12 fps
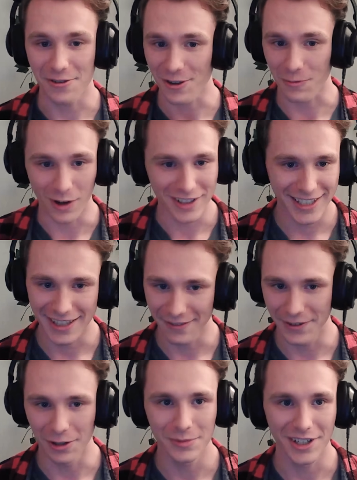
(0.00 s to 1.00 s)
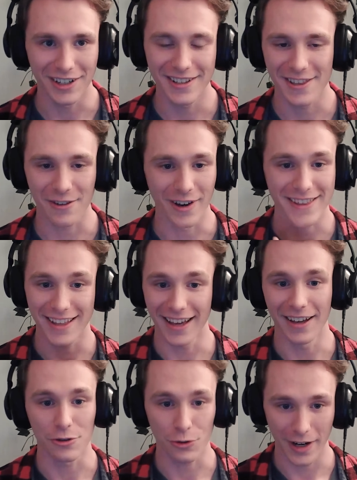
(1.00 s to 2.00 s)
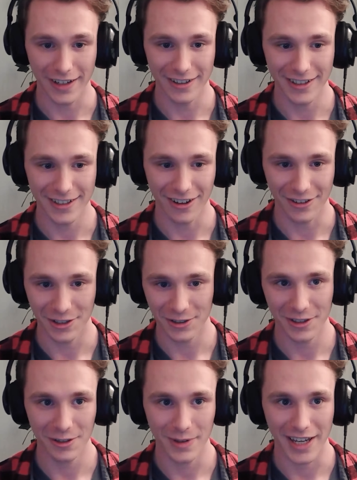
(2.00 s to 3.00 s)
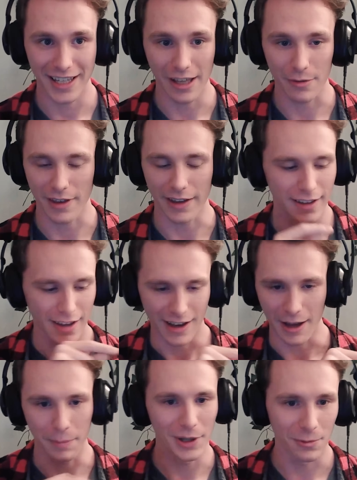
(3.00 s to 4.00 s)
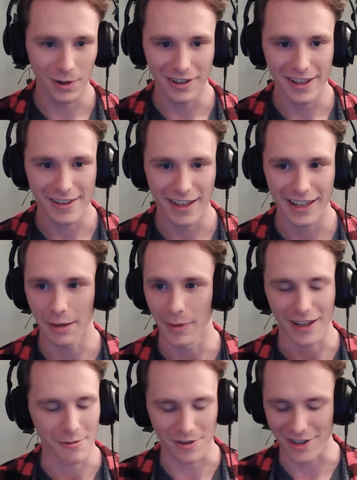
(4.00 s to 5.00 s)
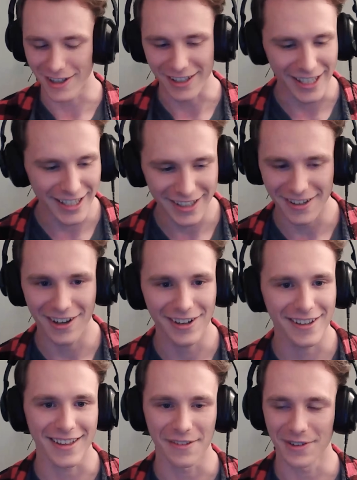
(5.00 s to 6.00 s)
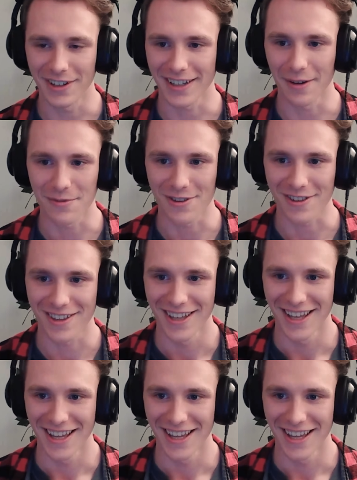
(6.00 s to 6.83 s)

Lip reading: just wanted to get the film done, so I set a trailer on YouTube, and I was like, I put a release date, and I'm like, I'm just going to get it done, because I feel like I'm just